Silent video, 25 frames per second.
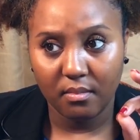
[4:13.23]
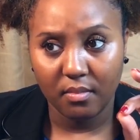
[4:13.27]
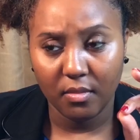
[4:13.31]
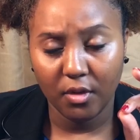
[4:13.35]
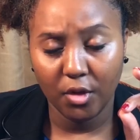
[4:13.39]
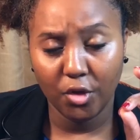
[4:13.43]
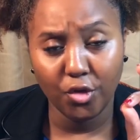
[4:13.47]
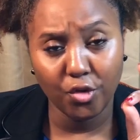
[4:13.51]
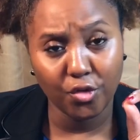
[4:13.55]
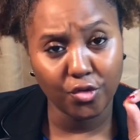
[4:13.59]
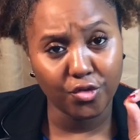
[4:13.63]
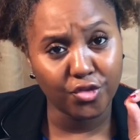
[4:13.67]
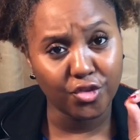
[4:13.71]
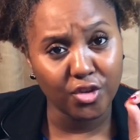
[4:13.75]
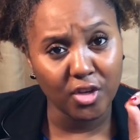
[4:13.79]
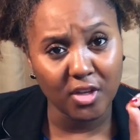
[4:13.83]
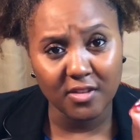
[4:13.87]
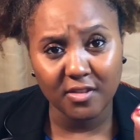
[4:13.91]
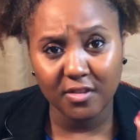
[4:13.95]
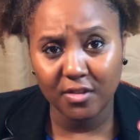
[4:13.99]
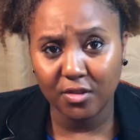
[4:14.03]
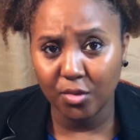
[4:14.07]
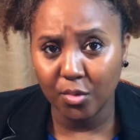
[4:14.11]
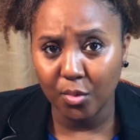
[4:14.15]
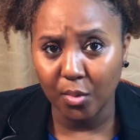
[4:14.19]
you're
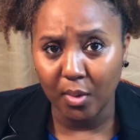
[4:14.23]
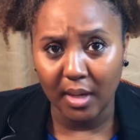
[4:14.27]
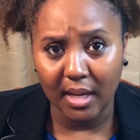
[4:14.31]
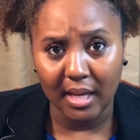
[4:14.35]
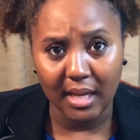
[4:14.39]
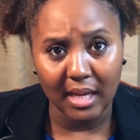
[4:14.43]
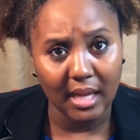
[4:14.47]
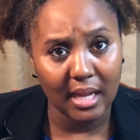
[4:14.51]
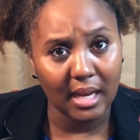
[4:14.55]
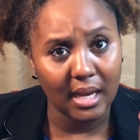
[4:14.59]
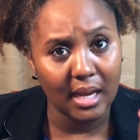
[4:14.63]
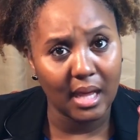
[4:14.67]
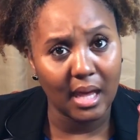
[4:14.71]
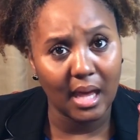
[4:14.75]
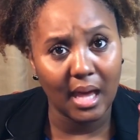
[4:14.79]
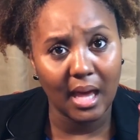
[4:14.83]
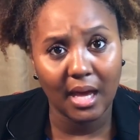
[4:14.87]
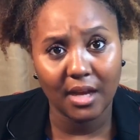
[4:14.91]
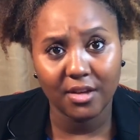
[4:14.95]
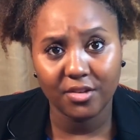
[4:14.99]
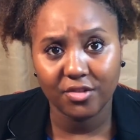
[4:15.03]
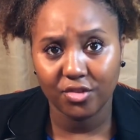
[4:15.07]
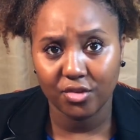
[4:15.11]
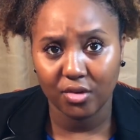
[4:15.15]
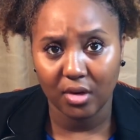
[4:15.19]
just doing an
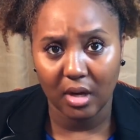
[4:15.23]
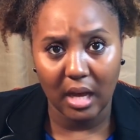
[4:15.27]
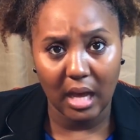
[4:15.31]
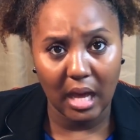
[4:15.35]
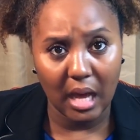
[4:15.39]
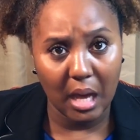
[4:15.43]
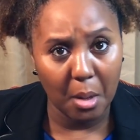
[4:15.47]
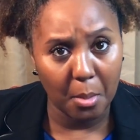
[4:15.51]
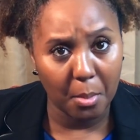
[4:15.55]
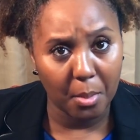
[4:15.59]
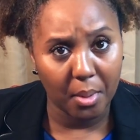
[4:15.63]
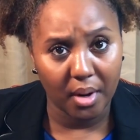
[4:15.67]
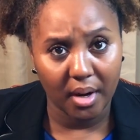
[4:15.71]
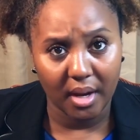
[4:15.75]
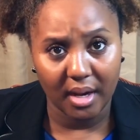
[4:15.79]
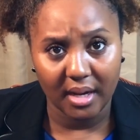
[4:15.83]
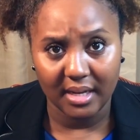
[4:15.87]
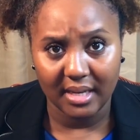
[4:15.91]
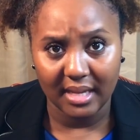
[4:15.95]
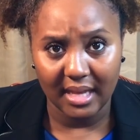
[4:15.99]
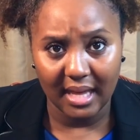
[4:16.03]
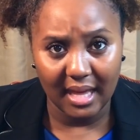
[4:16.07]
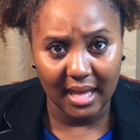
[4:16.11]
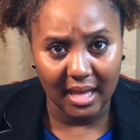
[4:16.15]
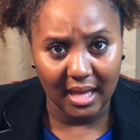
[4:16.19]
extra hour a
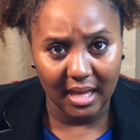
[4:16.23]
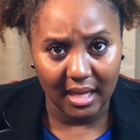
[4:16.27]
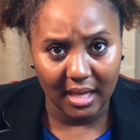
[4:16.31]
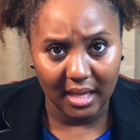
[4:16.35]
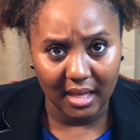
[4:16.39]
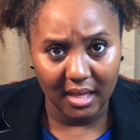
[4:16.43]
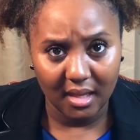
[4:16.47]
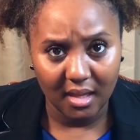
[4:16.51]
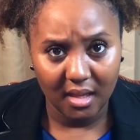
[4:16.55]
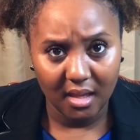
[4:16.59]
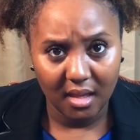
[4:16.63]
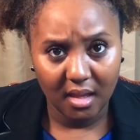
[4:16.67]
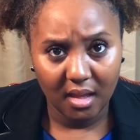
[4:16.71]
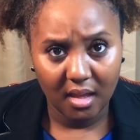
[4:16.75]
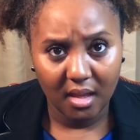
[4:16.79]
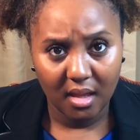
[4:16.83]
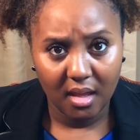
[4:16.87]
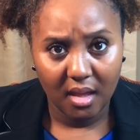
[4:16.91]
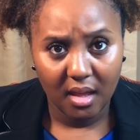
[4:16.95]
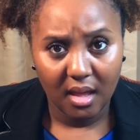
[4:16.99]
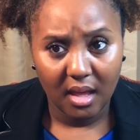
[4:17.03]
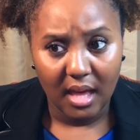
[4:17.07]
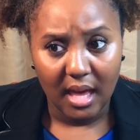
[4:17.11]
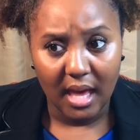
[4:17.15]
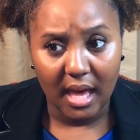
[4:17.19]
day
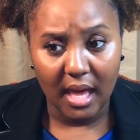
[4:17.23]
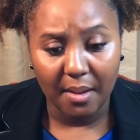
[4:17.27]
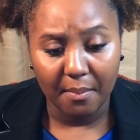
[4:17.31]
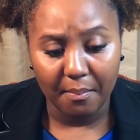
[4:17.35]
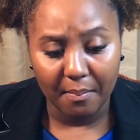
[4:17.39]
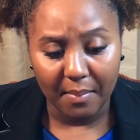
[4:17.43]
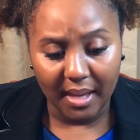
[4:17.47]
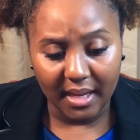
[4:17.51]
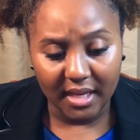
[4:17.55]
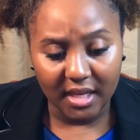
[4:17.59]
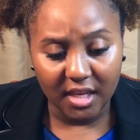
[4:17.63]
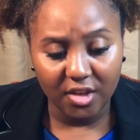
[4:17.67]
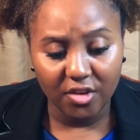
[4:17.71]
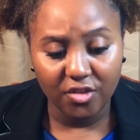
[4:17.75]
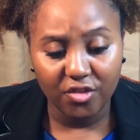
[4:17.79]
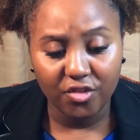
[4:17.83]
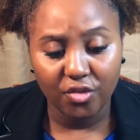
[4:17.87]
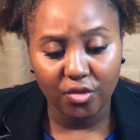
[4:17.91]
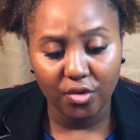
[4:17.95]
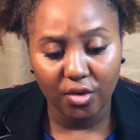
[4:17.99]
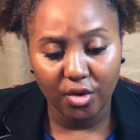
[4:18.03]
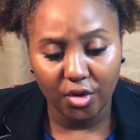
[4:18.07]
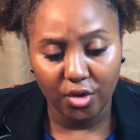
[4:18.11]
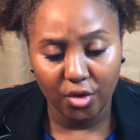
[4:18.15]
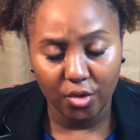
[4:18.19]
and making
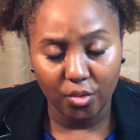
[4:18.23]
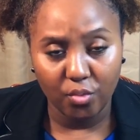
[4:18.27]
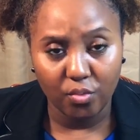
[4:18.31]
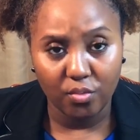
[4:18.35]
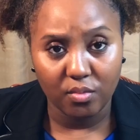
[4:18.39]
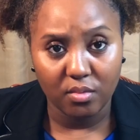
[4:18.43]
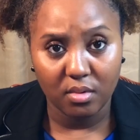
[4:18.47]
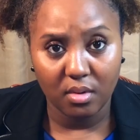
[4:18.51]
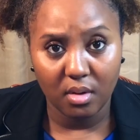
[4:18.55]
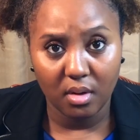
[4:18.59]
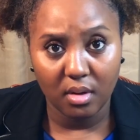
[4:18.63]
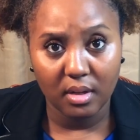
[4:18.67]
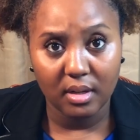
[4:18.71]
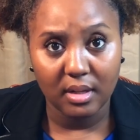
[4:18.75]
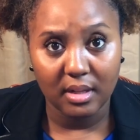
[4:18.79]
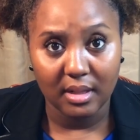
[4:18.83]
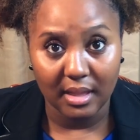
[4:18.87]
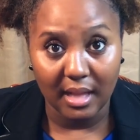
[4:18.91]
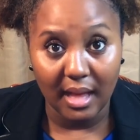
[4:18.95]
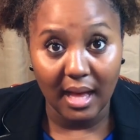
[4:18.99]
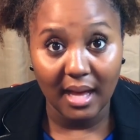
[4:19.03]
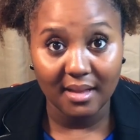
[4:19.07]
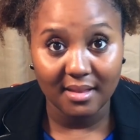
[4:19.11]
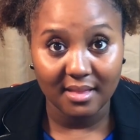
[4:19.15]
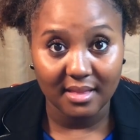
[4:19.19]
sure you
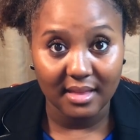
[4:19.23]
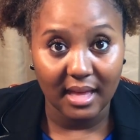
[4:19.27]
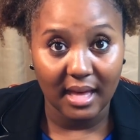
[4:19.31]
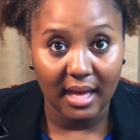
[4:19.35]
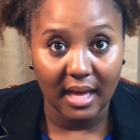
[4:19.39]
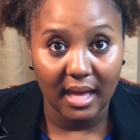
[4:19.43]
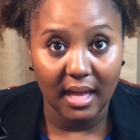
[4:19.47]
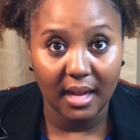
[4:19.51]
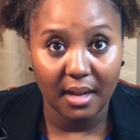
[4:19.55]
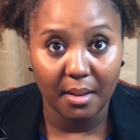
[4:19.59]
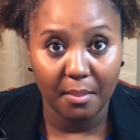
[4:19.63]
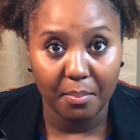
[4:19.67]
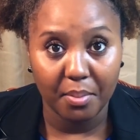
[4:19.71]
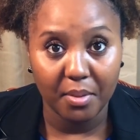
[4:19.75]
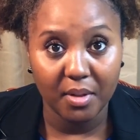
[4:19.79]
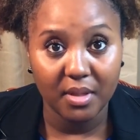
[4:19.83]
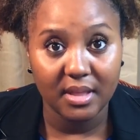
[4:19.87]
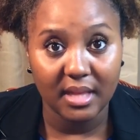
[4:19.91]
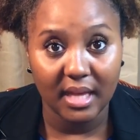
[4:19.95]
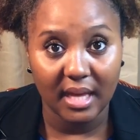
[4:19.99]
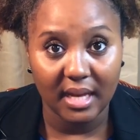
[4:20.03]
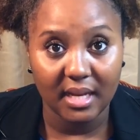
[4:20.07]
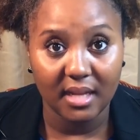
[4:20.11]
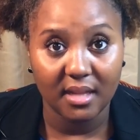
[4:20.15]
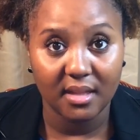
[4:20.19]
clock that and put
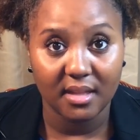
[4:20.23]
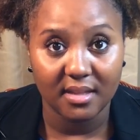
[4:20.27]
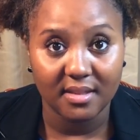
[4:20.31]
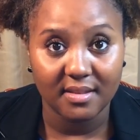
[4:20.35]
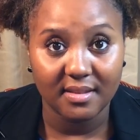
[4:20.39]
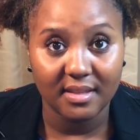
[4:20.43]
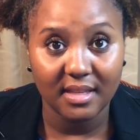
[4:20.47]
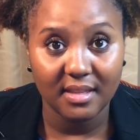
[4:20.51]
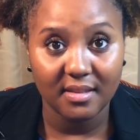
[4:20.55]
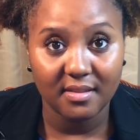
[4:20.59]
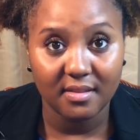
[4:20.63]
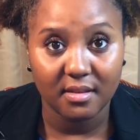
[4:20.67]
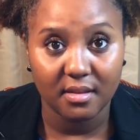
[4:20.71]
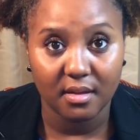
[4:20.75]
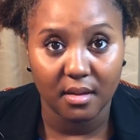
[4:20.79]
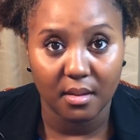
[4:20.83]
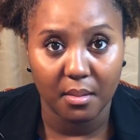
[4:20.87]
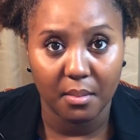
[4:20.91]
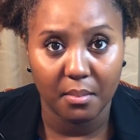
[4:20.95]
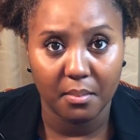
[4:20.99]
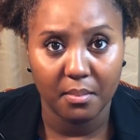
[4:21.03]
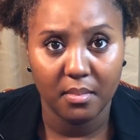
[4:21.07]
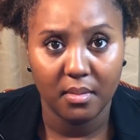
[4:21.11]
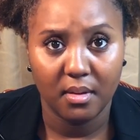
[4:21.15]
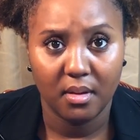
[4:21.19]
that in the
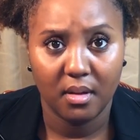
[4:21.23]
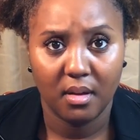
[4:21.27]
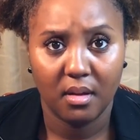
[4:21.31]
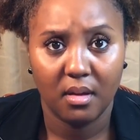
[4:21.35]
system.